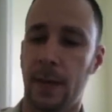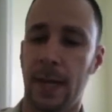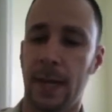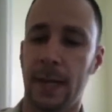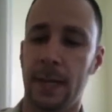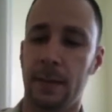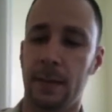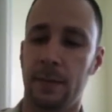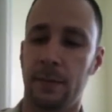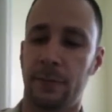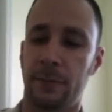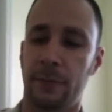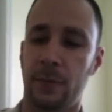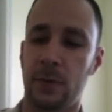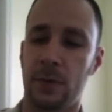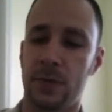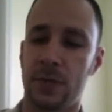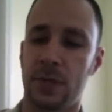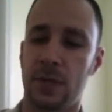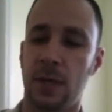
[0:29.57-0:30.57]
I
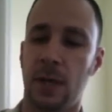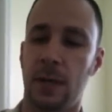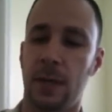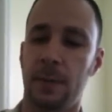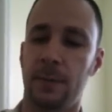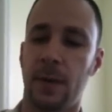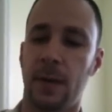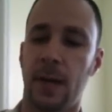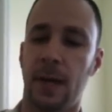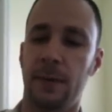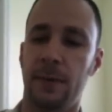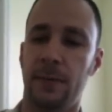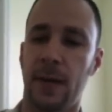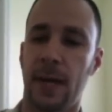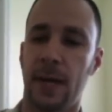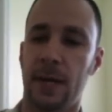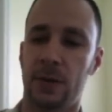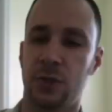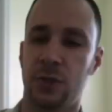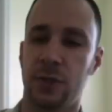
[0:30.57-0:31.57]
first time I've
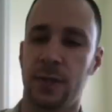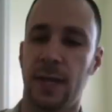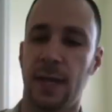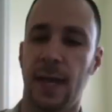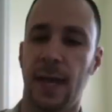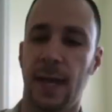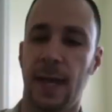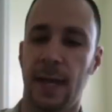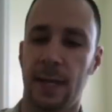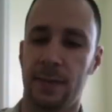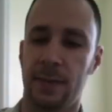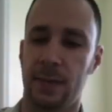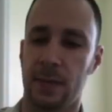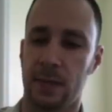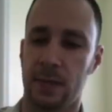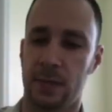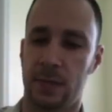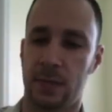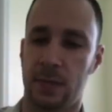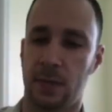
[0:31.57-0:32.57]
actually had
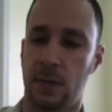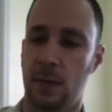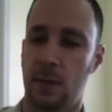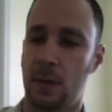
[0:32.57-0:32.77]
this.